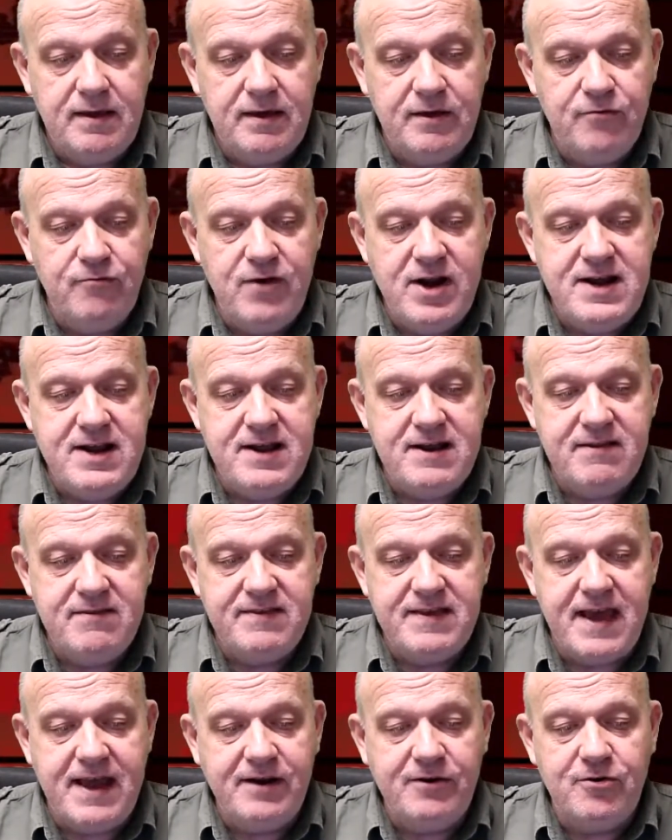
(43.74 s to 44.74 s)
Iranian
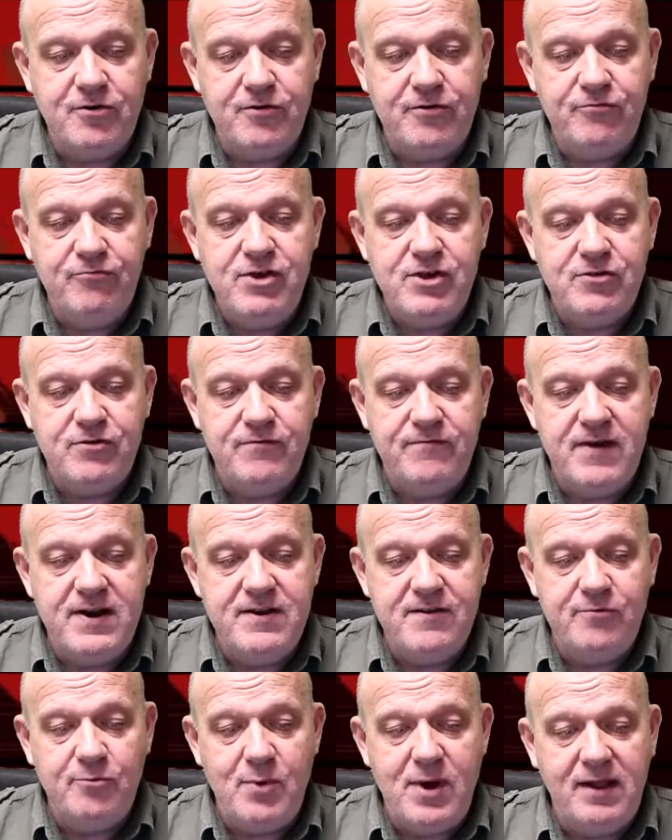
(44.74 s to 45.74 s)
tankers reached
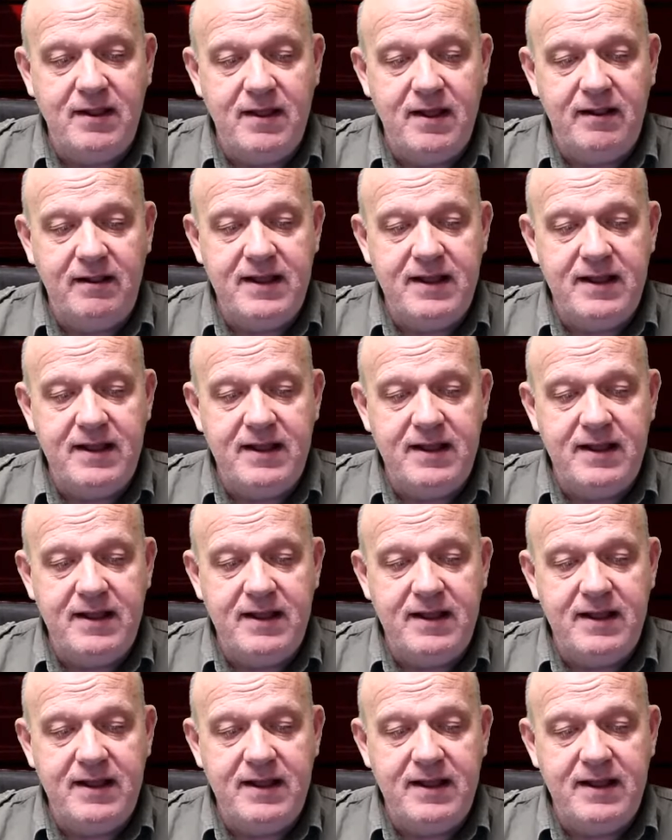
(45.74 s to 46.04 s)
Venezuela